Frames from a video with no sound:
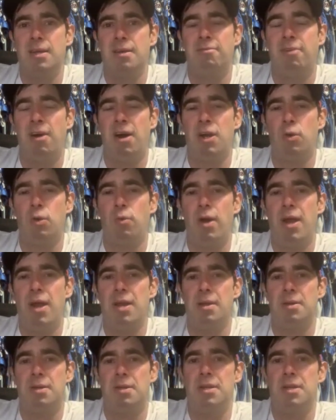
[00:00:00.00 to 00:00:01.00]
find a way
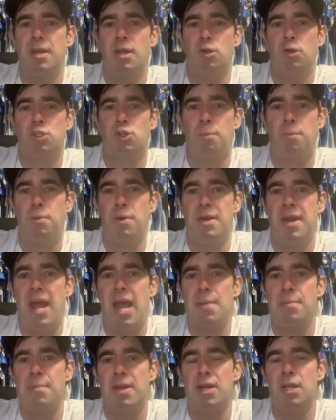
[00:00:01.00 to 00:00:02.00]
to, start putting
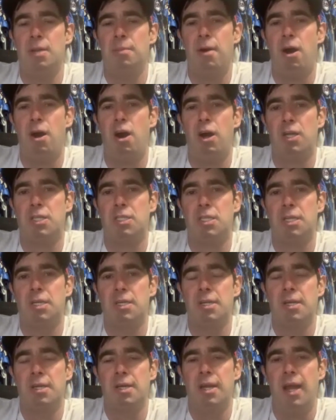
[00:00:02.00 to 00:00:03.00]
8 men in the box,
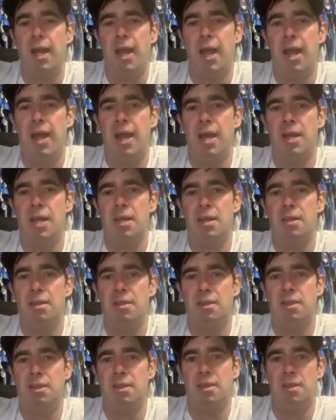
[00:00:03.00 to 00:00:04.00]
and
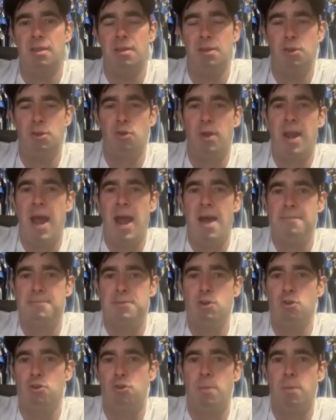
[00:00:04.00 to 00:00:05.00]
you're going to have
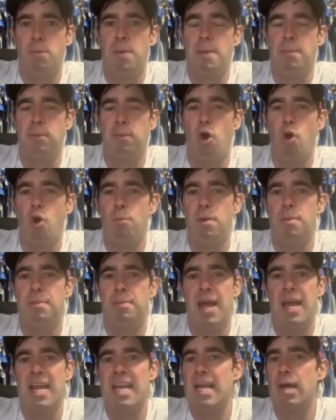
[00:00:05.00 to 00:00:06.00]
2 or 3 people open,
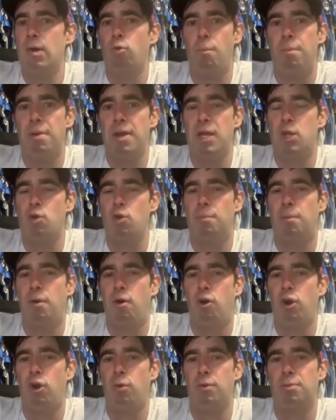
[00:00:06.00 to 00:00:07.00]
Tannehill will pick you
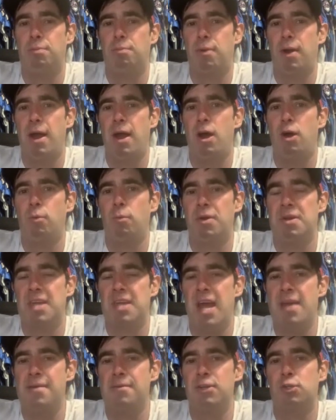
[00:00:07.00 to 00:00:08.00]
apart with Brown, with
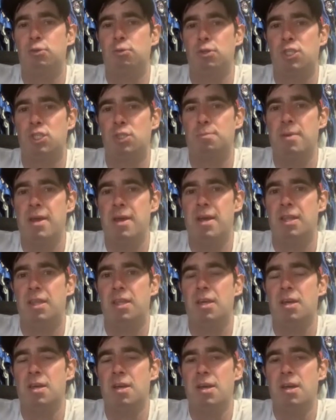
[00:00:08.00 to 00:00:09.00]
Davis, with Smith,
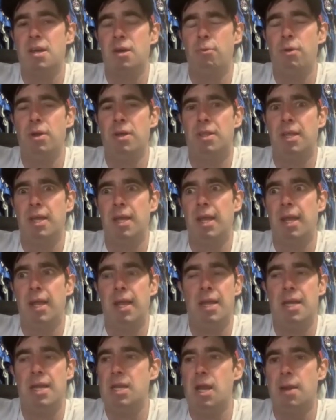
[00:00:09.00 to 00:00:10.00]
with
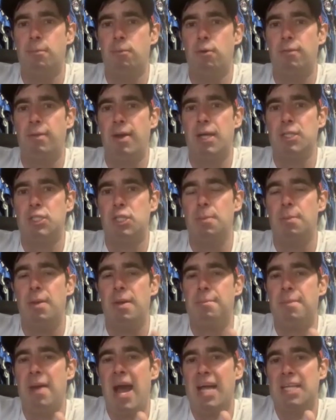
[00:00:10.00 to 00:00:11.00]
any number of guys. You could
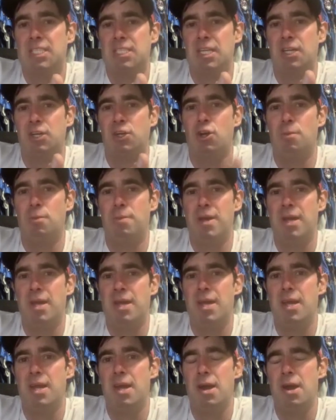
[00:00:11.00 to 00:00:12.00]
be Batson, could
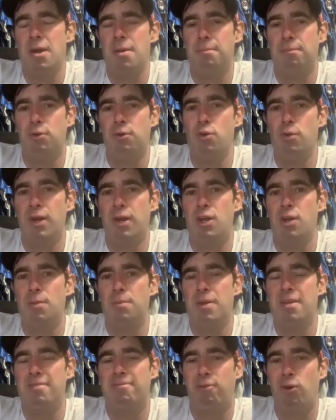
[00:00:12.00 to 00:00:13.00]
be Pruitt,
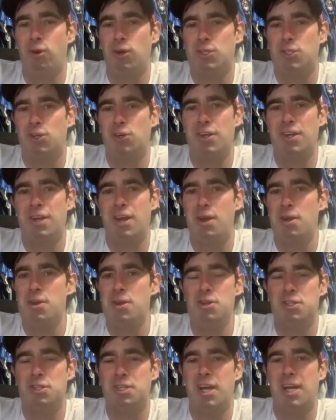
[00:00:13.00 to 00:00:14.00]
could be Ferkser. You
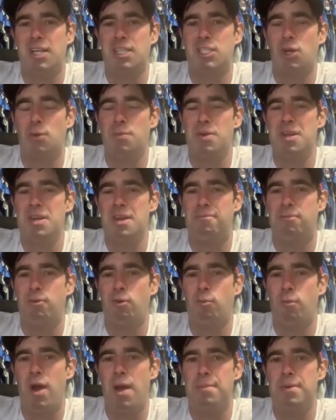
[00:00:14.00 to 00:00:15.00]
just got so many
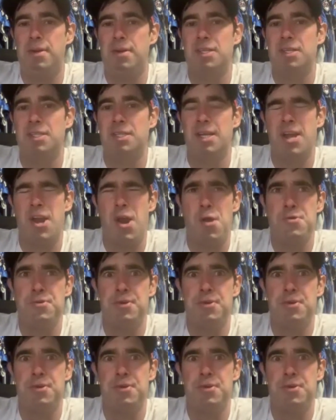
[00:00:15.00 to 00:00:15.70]
different weapons that